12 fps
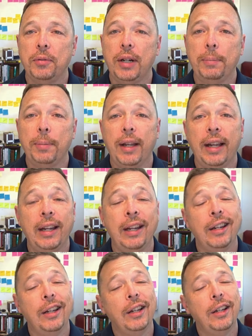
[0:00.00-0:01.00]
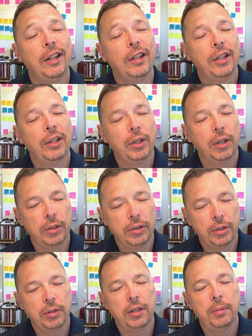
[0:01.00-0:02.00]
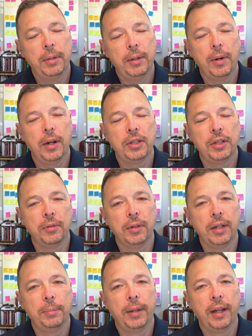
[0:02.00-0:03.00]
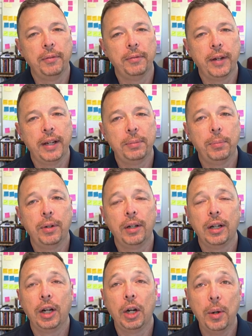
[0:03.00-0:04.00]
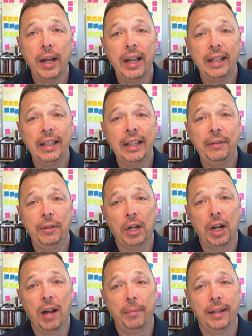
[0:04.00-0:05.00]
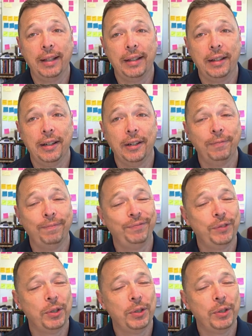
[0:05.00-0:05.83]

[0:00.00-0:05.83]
the replay. You also could be watching the replay on Facebook. Go ahead and leave your comment there.